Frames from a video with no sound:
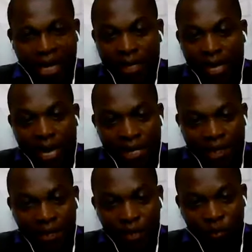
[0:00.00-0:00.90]
And at
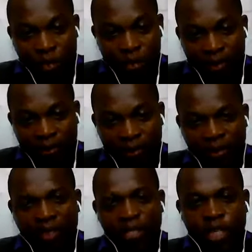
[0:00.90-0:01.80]
any situation,
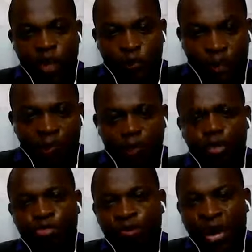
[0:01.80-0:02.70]
it is
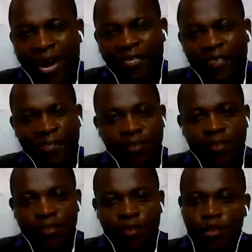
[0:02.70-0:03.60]
possible to rise
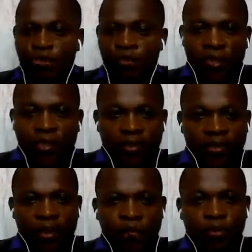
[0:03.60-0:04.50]
to the
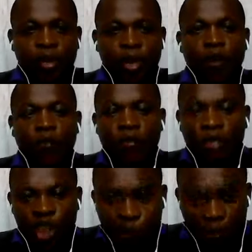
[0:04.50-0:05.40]
step of
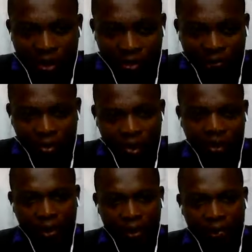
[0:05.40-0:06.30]

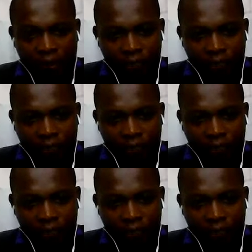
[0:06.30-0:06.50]
responsibility.